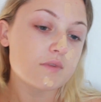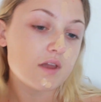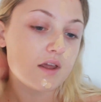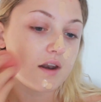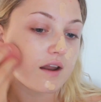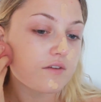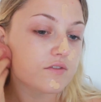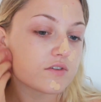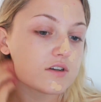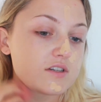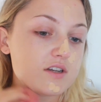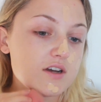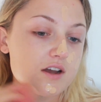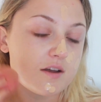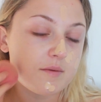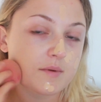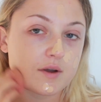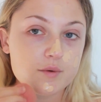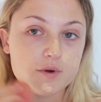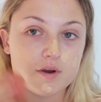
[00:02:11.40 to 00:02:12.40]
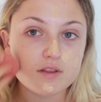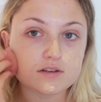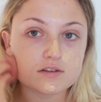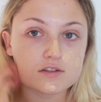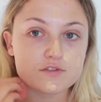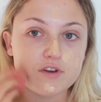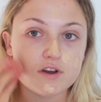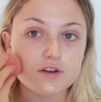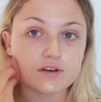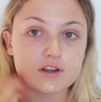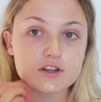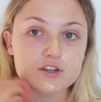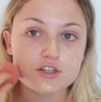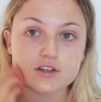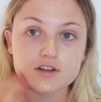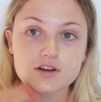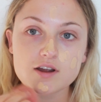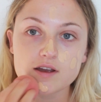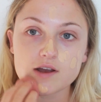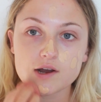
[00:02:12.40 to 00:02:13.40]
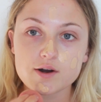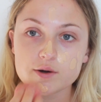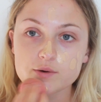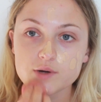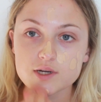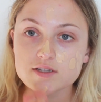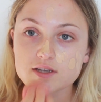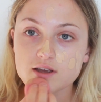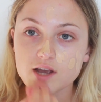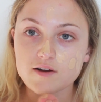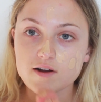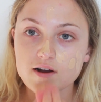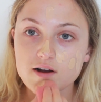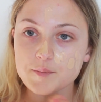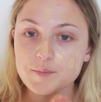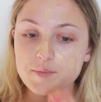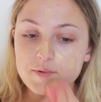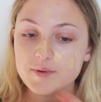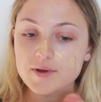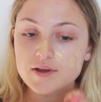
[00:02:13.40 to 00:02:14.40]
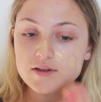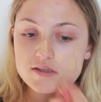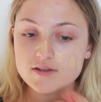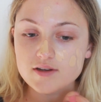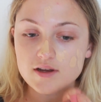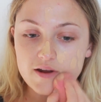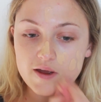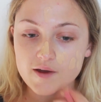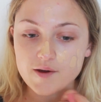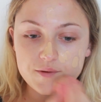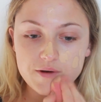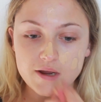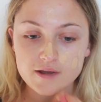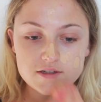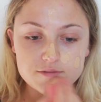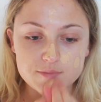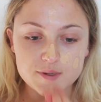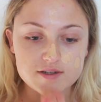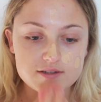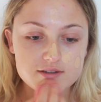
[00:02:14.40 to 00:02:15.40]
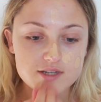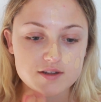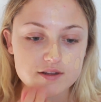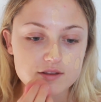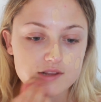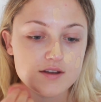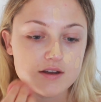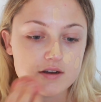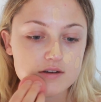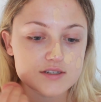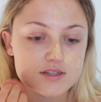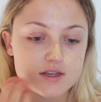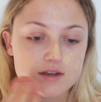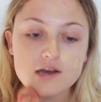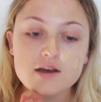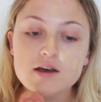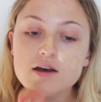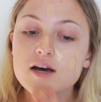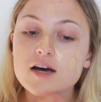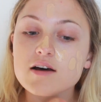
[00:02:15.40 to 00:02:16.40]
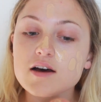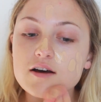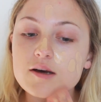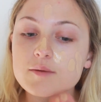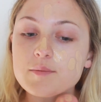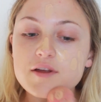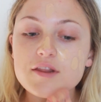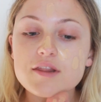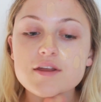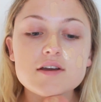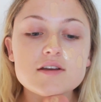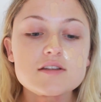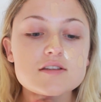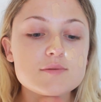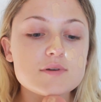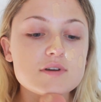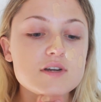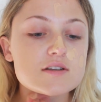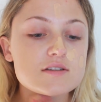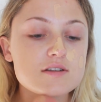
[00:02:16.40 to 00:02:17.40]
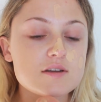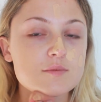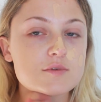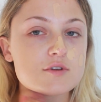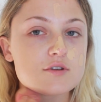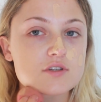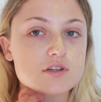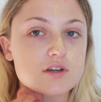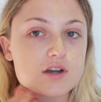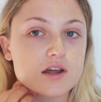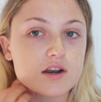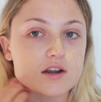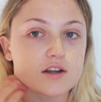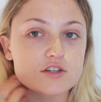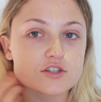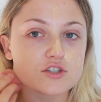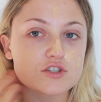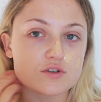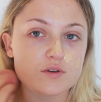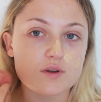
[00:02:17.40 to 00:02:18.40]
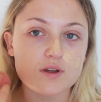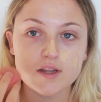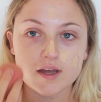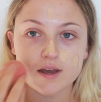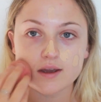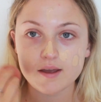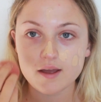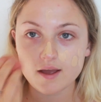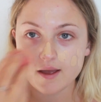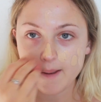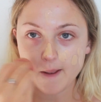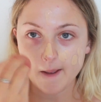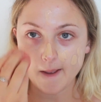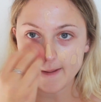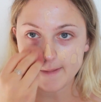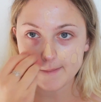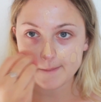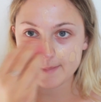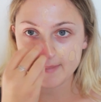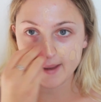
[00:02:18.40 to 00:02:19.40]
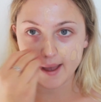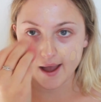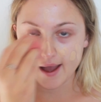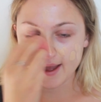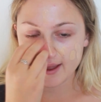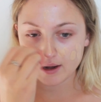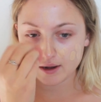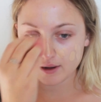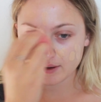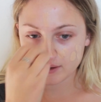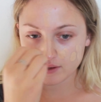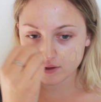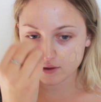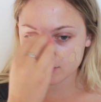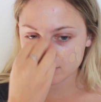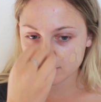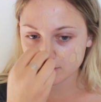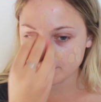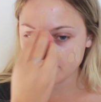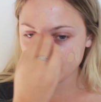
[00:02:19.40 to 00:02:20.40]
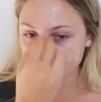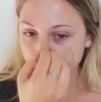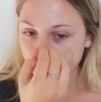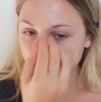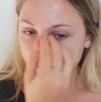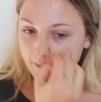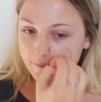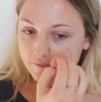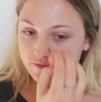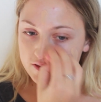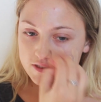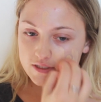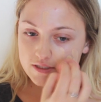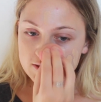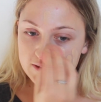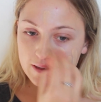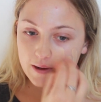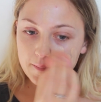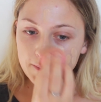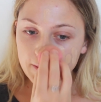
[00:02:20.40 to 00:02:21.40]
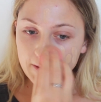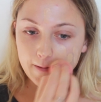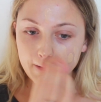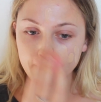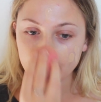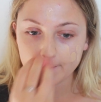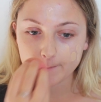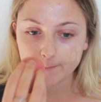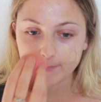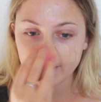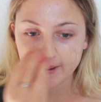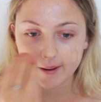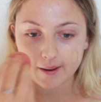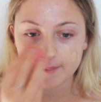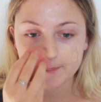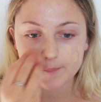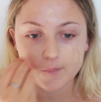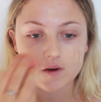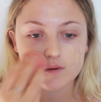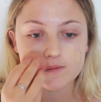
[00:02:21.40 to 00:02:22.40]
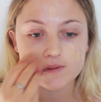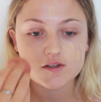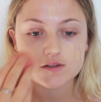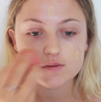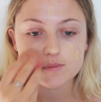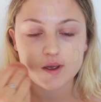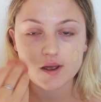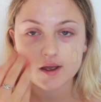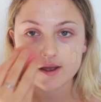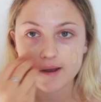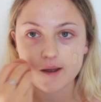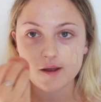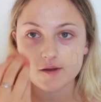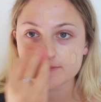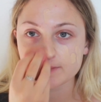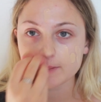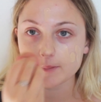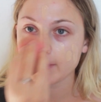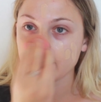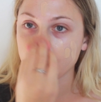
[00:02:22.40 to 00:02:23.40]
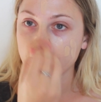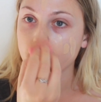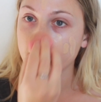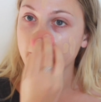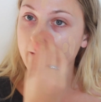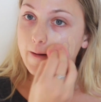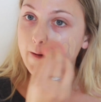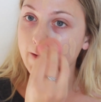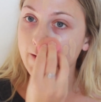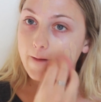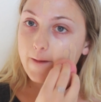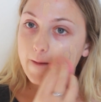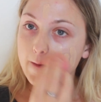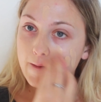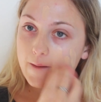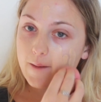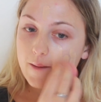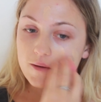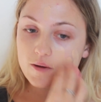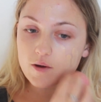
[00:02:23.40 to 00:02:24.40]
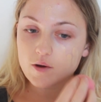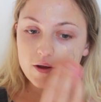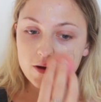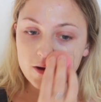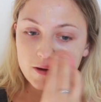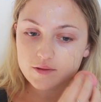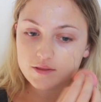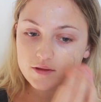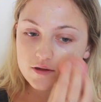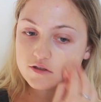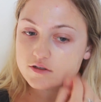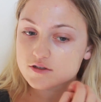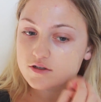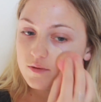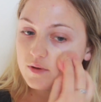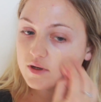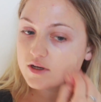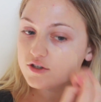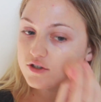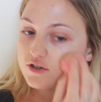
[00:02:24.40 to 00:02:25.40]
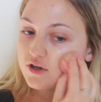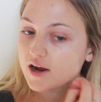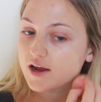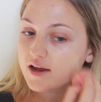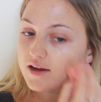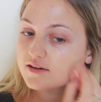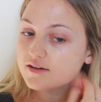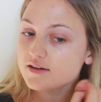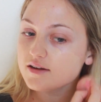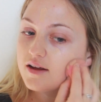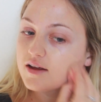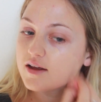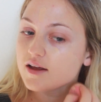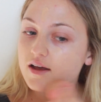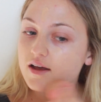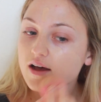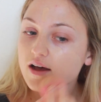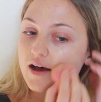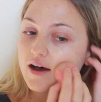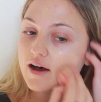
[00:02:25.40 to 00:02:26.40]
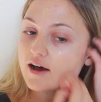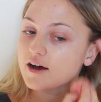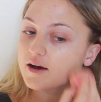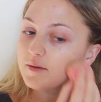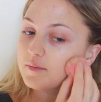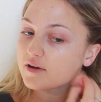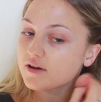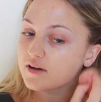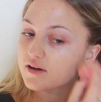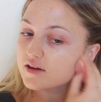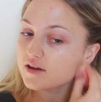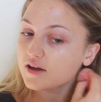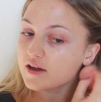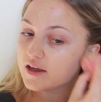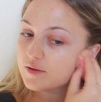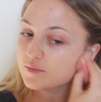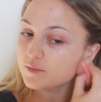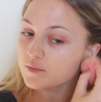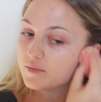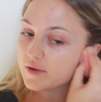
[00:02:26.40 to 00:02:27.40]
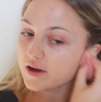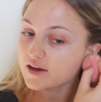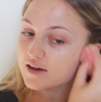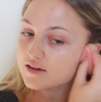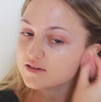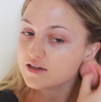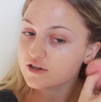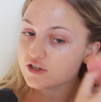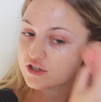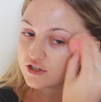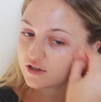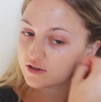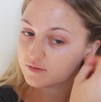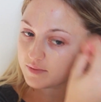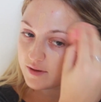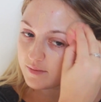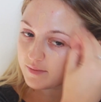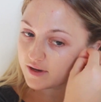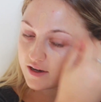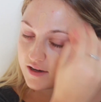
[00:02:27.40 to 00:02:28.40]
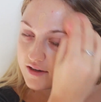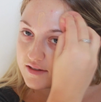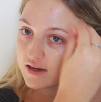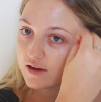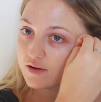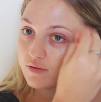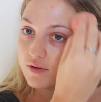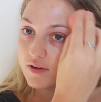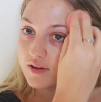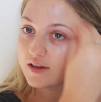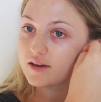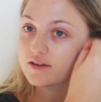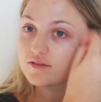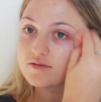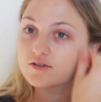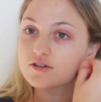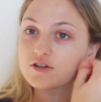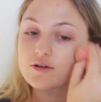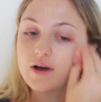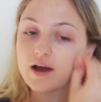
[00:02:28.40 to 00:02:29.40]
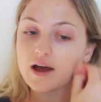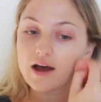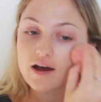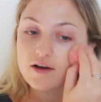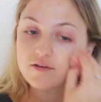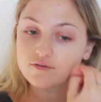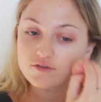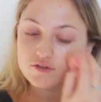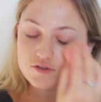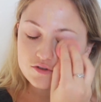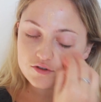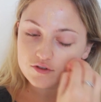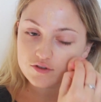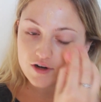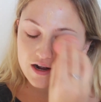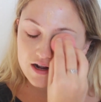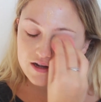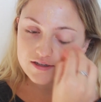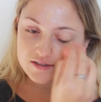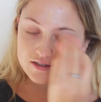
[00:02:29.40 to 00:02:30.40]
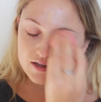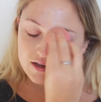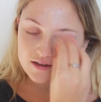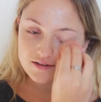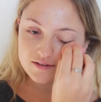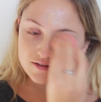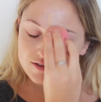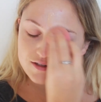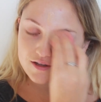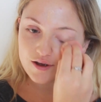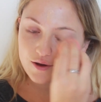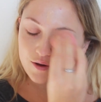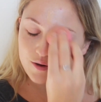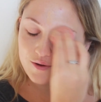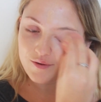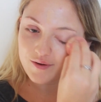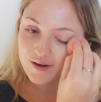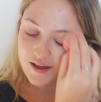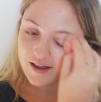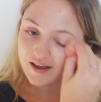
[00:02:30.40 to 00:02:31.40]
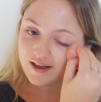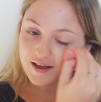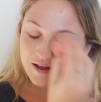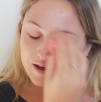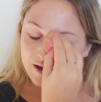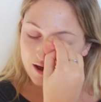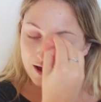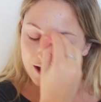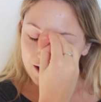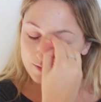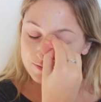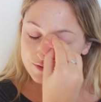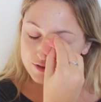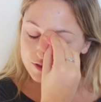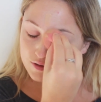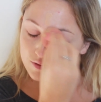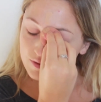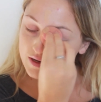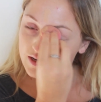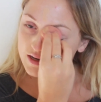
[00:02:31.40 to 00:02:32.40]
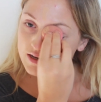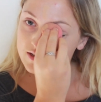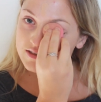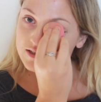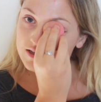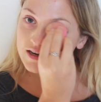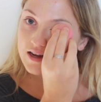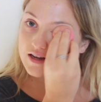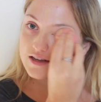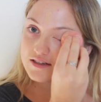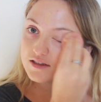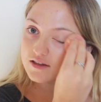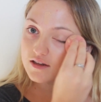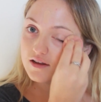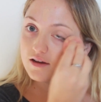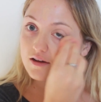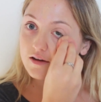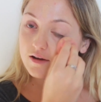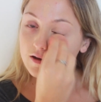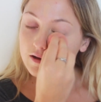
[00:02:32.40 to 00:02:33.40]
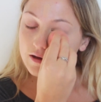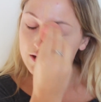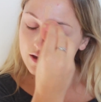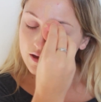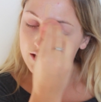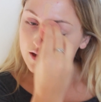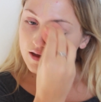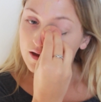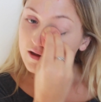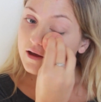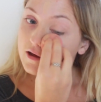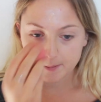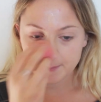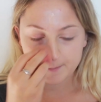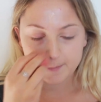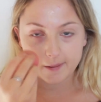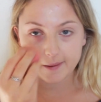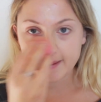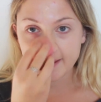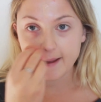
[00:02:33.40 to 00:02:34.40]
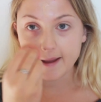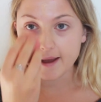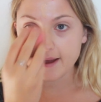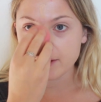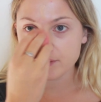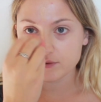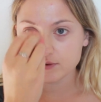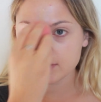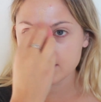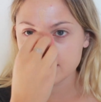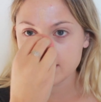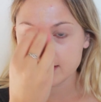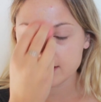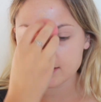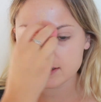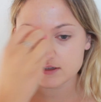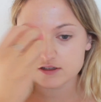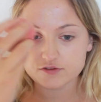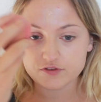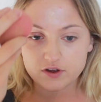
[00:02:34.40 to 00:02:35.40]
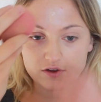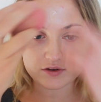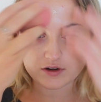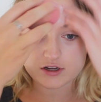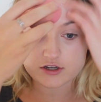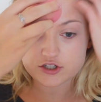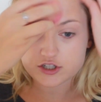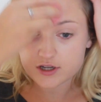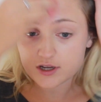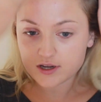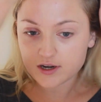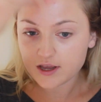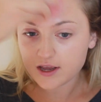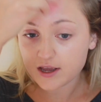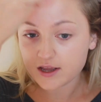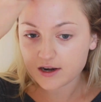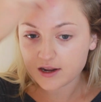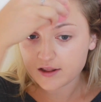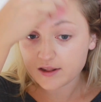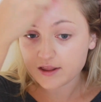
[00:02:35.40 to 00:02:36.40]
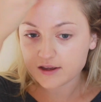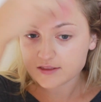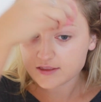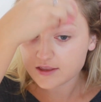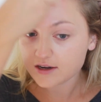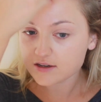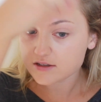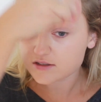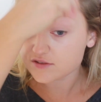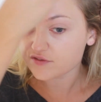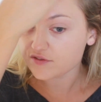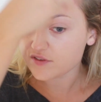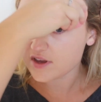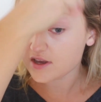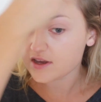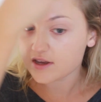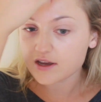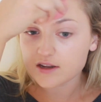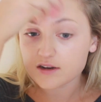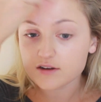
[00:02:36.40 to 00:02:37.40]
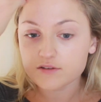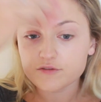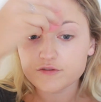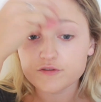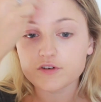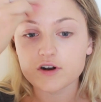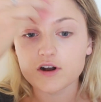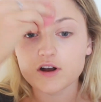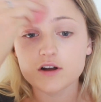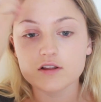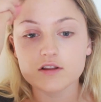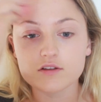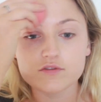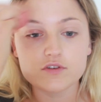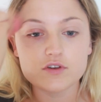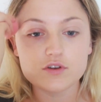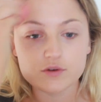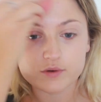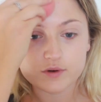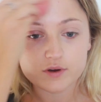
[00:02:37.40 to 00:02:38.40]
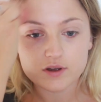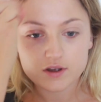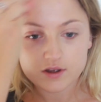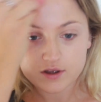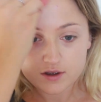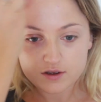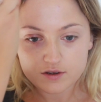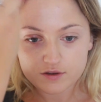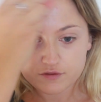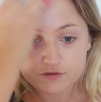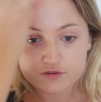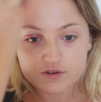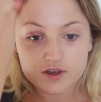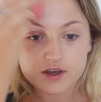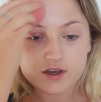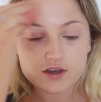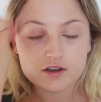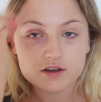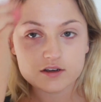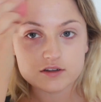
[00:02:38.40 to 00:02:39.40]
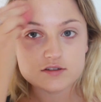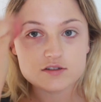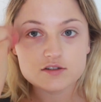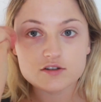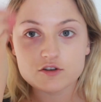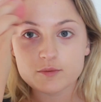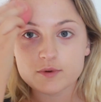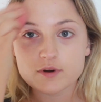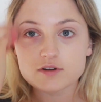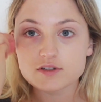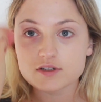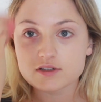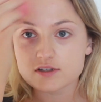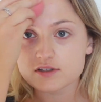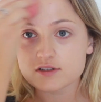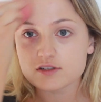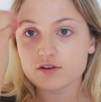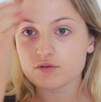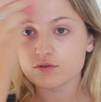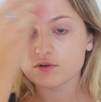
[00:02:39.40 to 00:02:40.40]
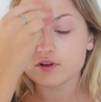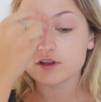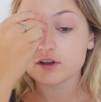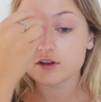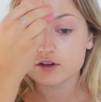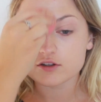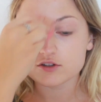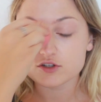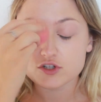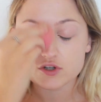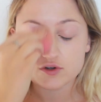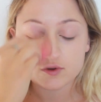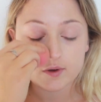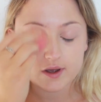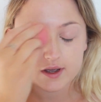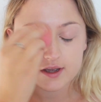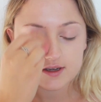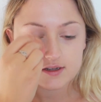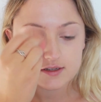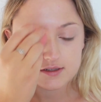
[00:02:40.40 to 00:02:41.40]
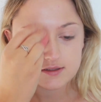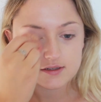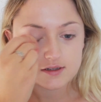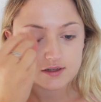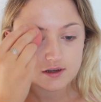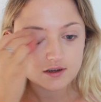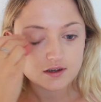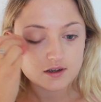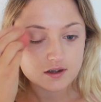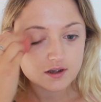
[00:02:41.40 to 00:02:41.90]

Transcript: And every time I wear this foundation, I always get compliments on how nice my skin looks. Um, I think it's because I'm used to kind of just doing like a matte look, but ever since I've been wearing Born This Way, I've been kind of going on the dewy trend. Um, and I guess I should be, because I really do have dry skin, so um, dewy is a nice look. But yeah, I really like this foundation, and I like that it's vegan for all of you vegan consumers. This is a really good choice,